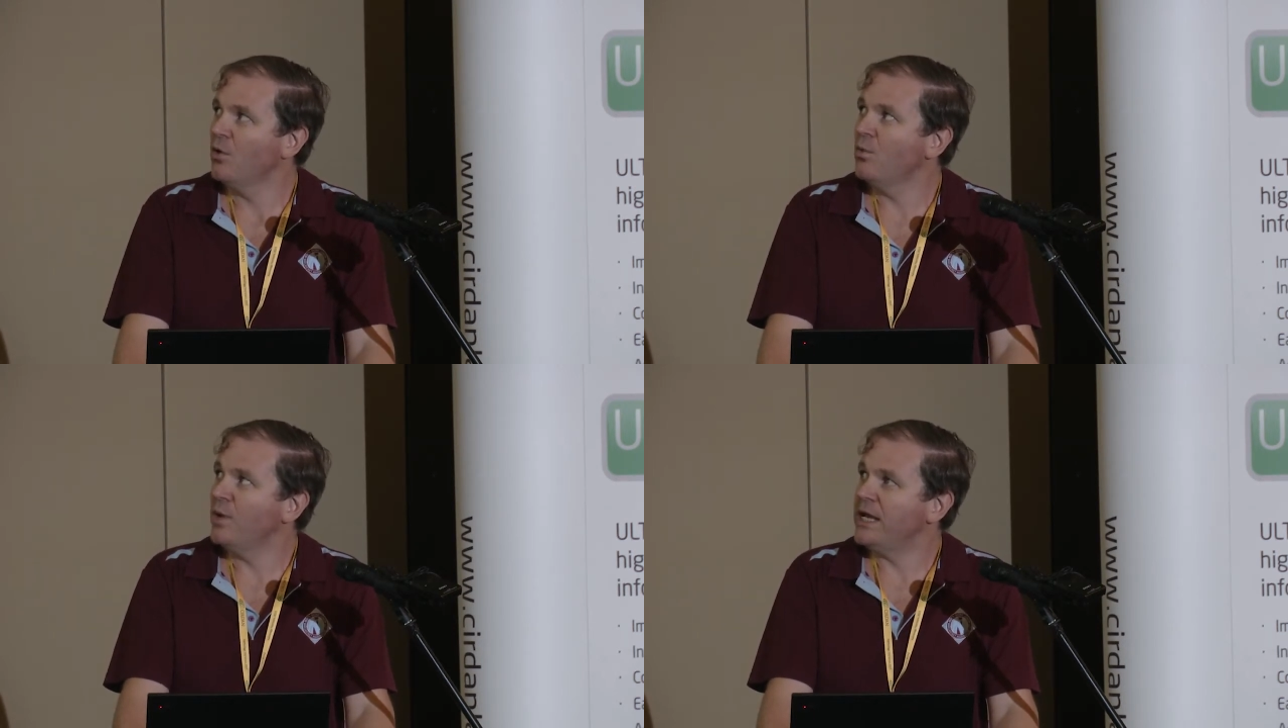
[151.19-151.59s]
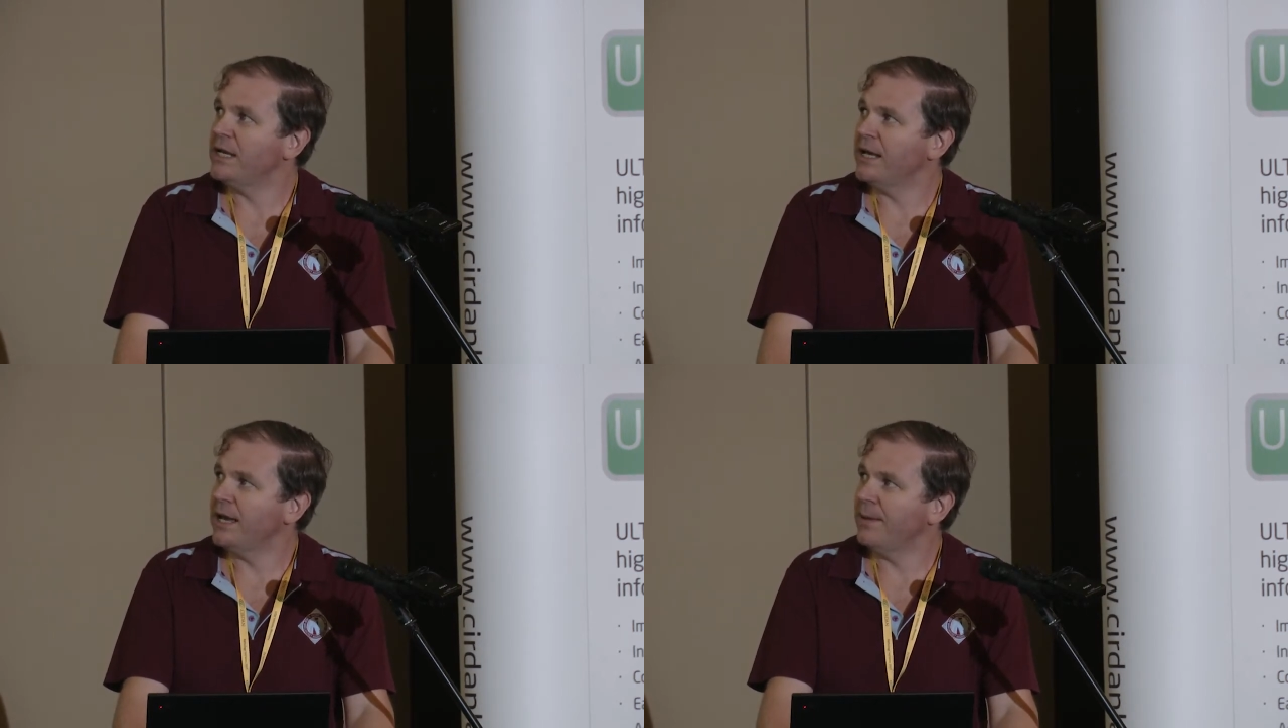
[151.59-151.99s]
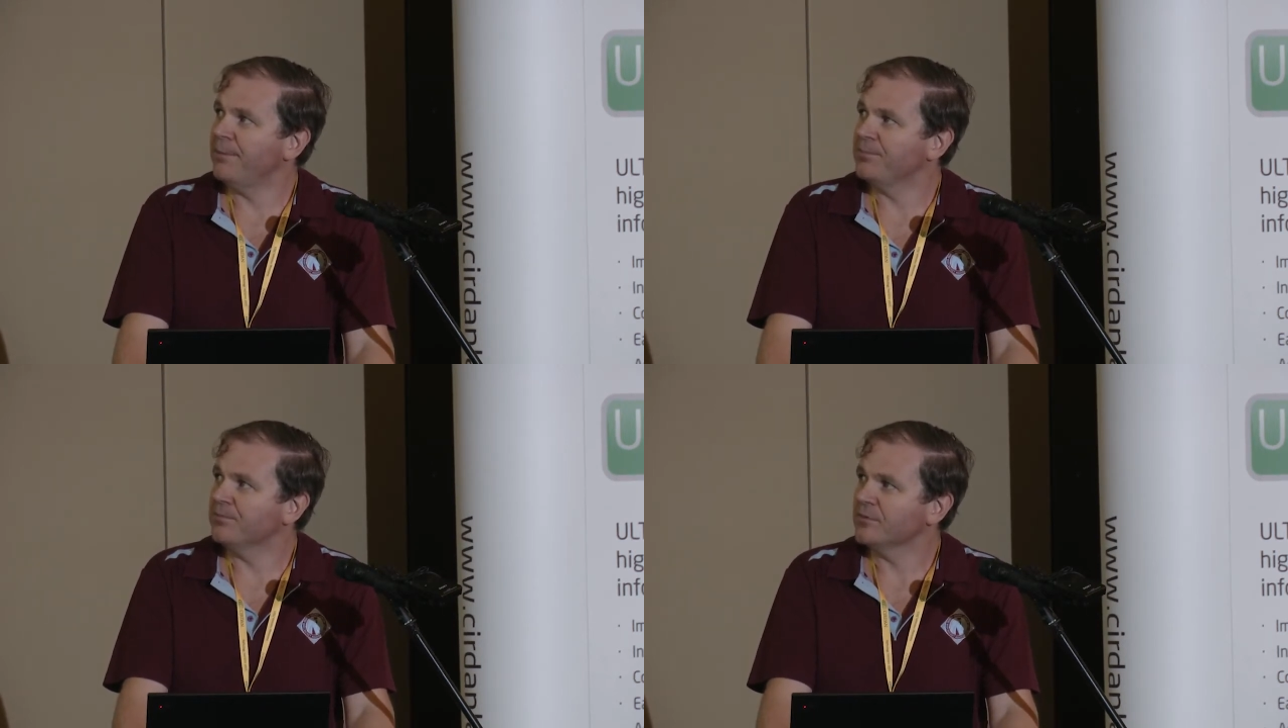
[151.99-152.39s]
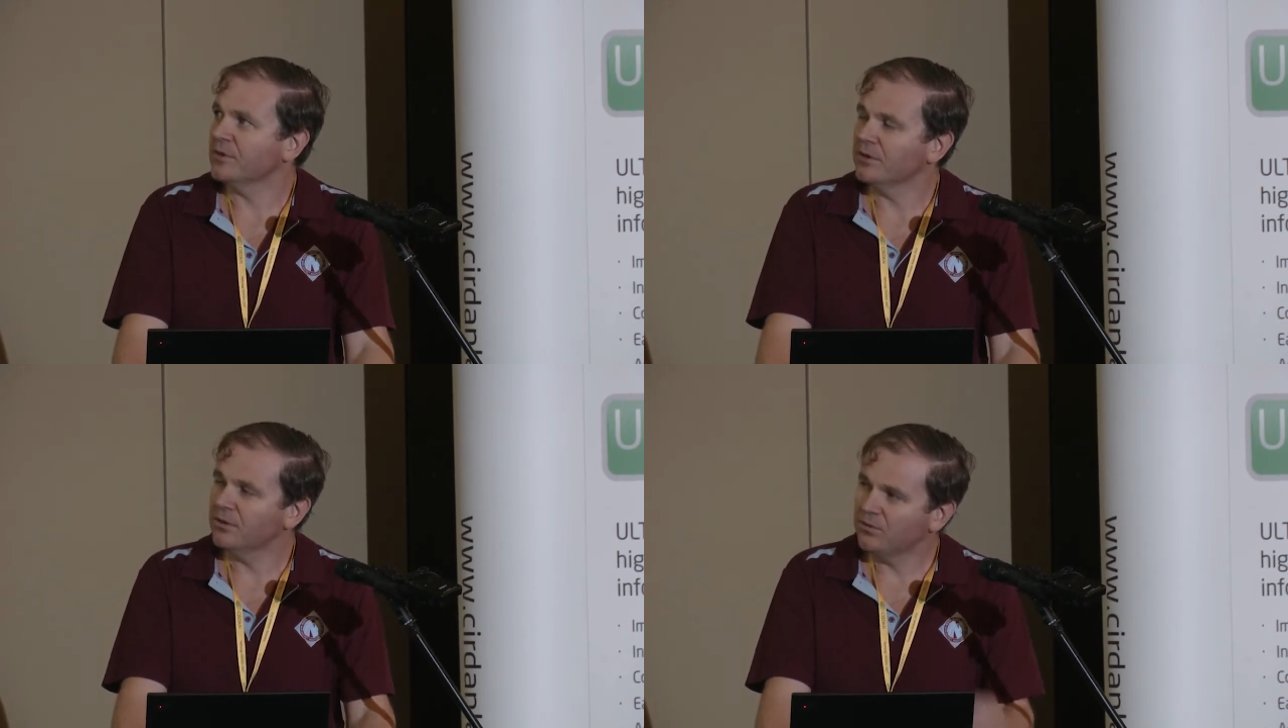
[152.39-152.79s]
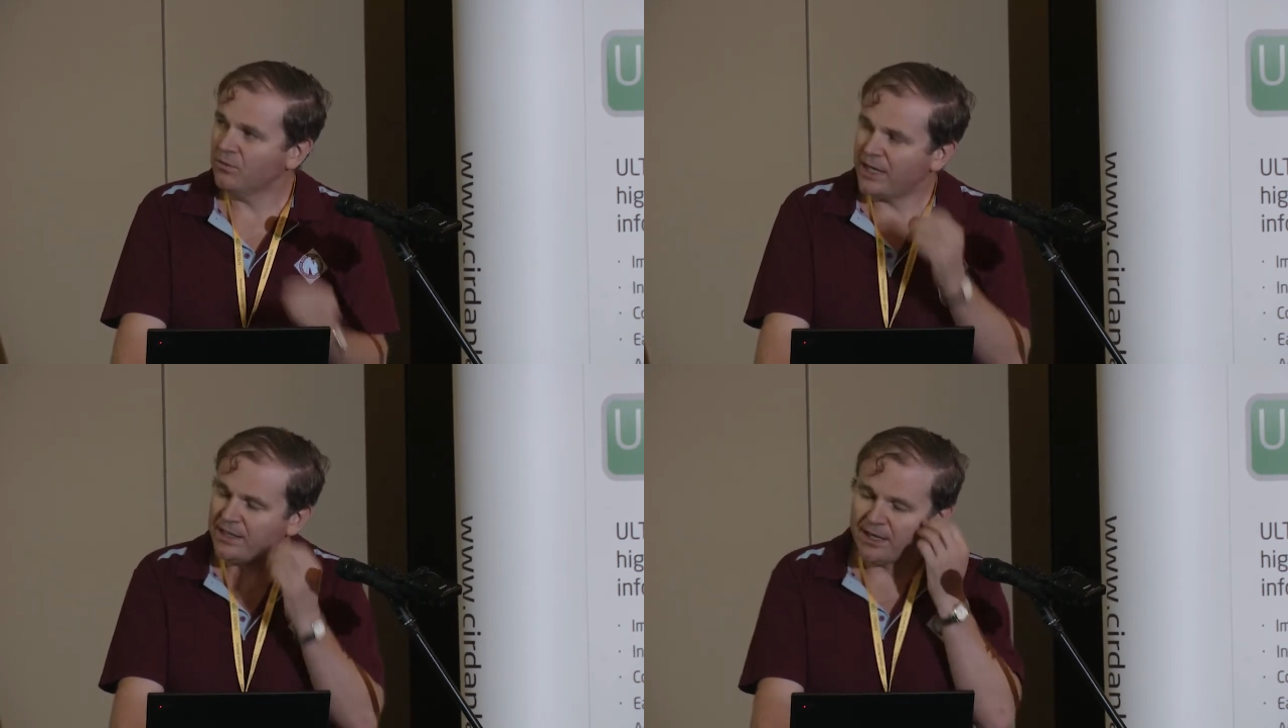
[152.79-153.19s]
When um,
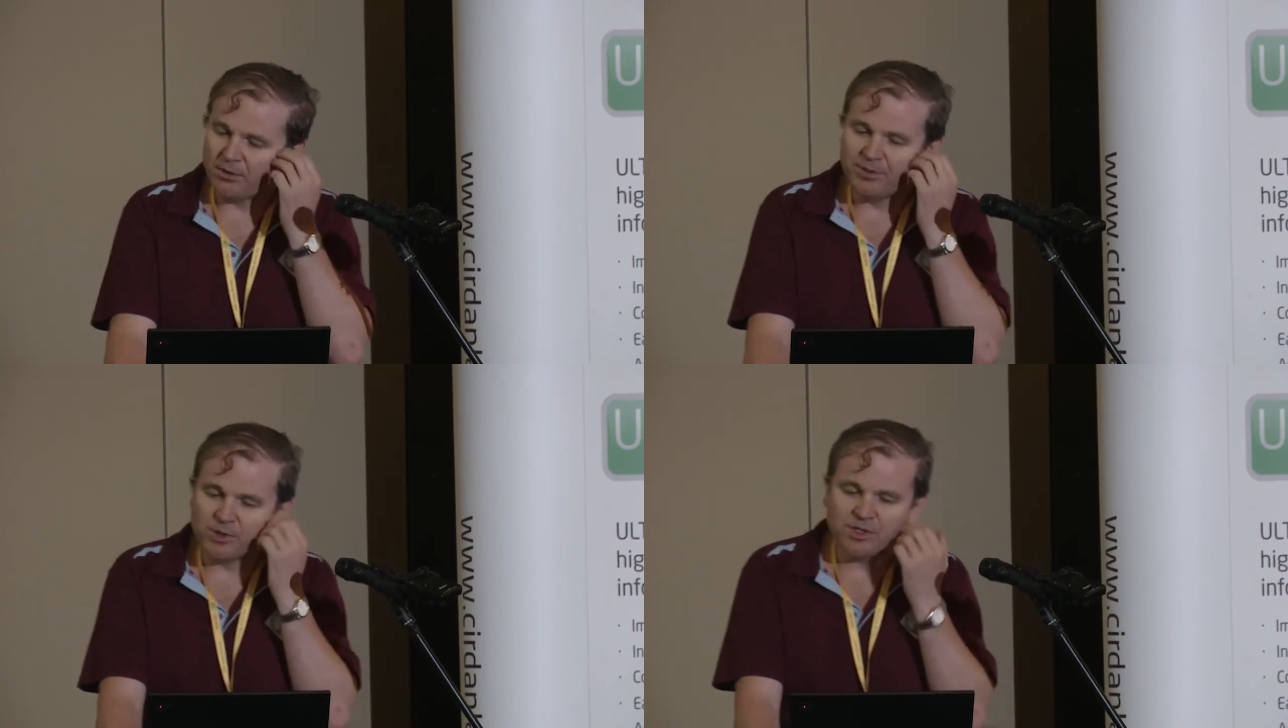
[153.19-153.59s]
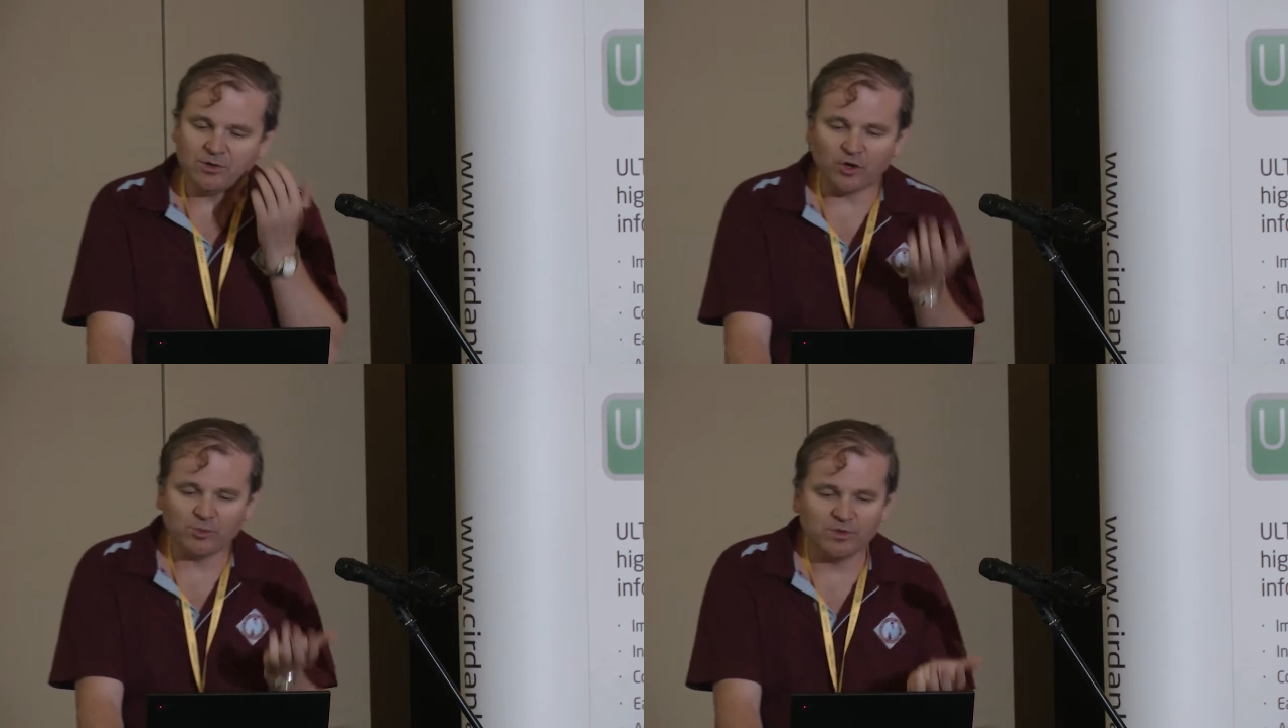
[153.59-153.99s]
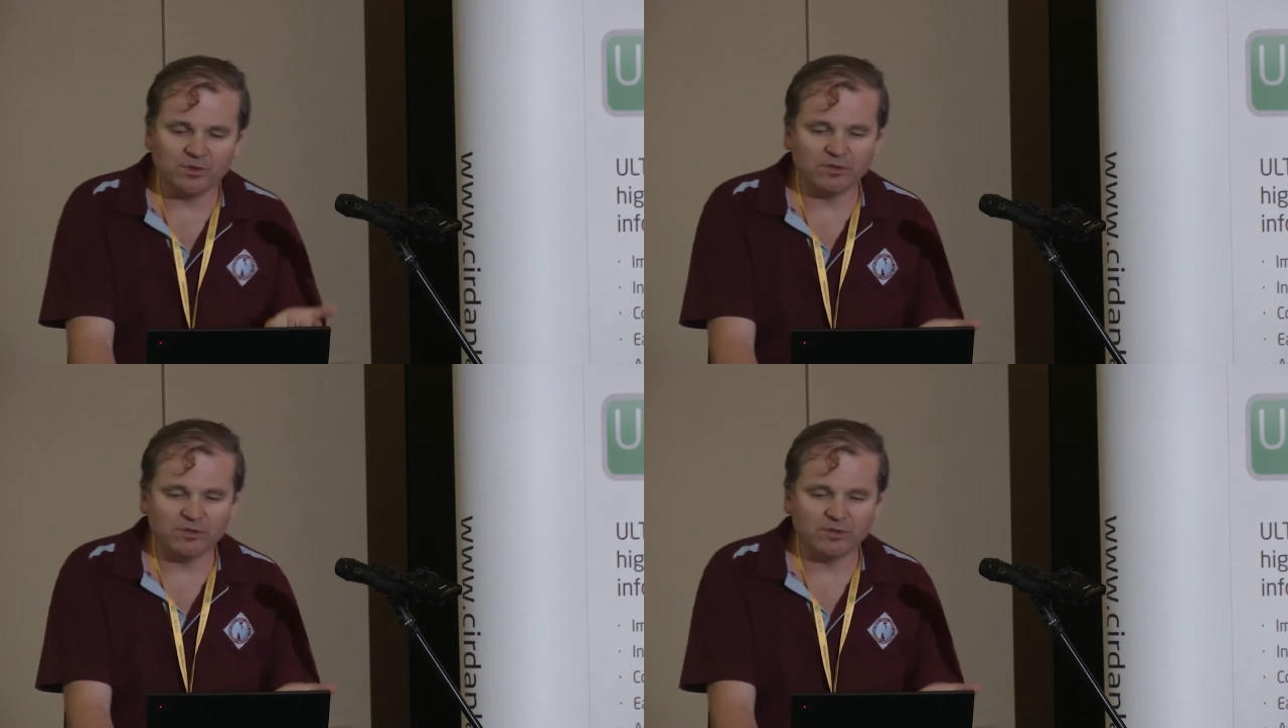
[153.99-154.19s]
when they were building the new hospitals,